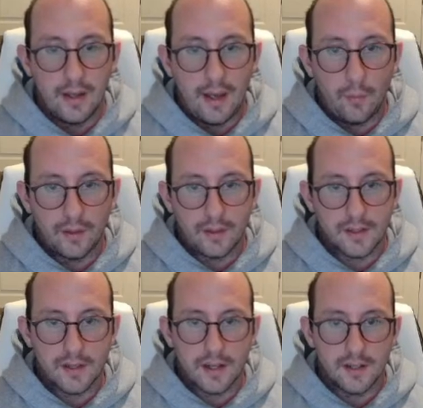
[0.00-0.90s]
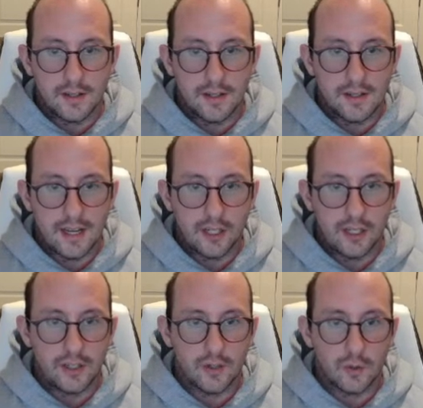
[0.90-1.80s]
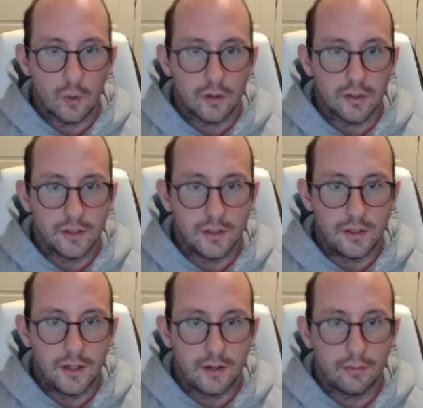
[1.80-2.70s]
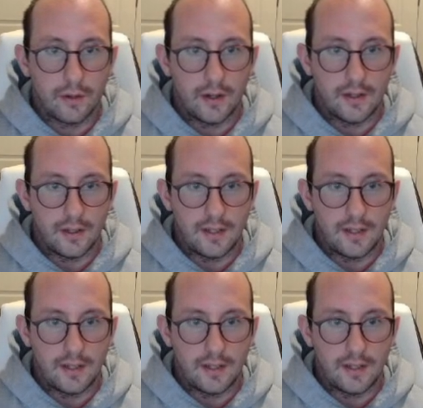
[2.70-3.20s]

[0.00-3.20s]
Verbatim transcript: And what this does, this actually stores the different